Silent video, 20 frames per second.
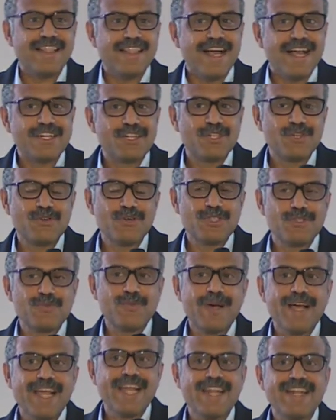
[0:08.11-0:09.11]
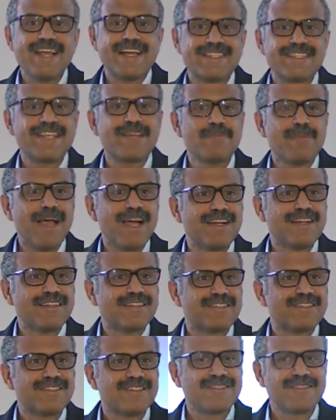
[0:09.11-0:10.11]
that shows why indexing
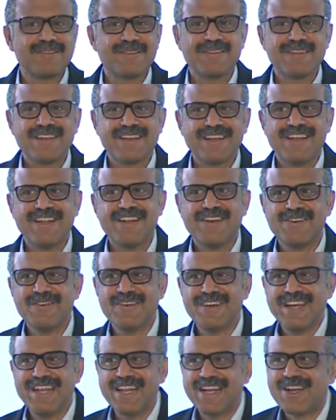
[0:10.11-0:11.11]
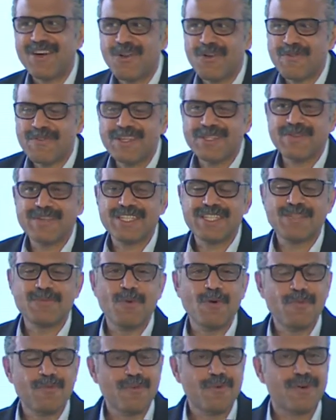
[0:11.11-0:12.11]
matters. In a conference which is
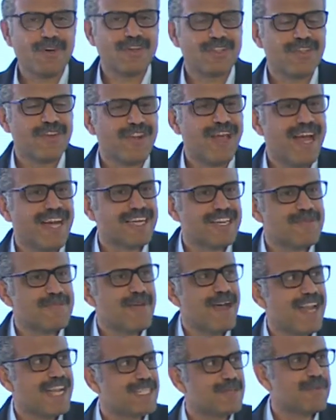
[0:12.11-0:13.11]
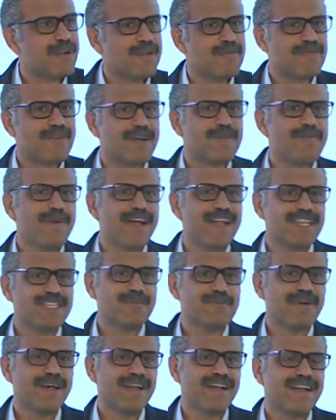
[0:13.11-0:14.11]
more focused on active management and fund
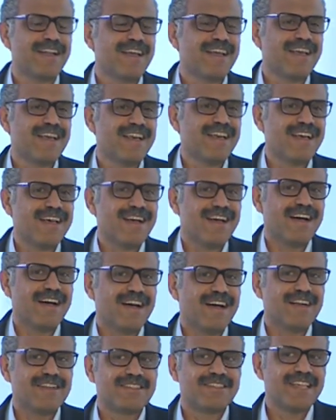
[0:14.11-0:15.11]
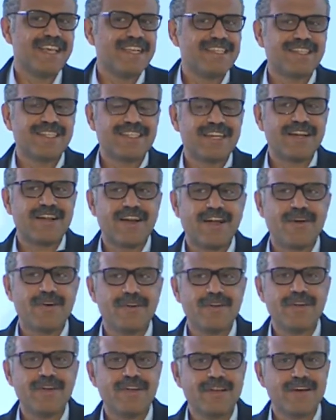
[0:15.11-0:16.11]
management, seeing such a crowd
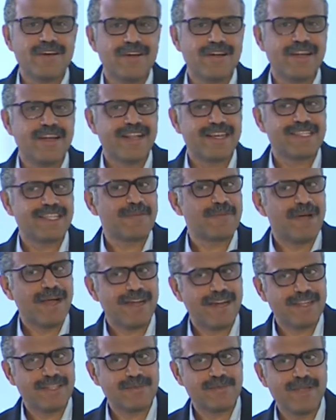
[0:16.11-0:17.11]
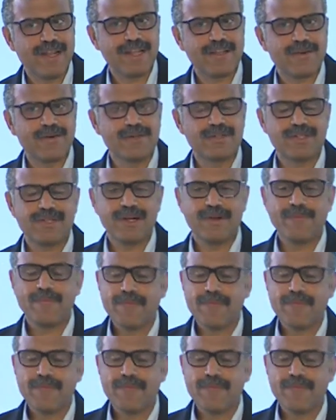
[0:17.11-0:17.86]
on indexing matter is very crucial.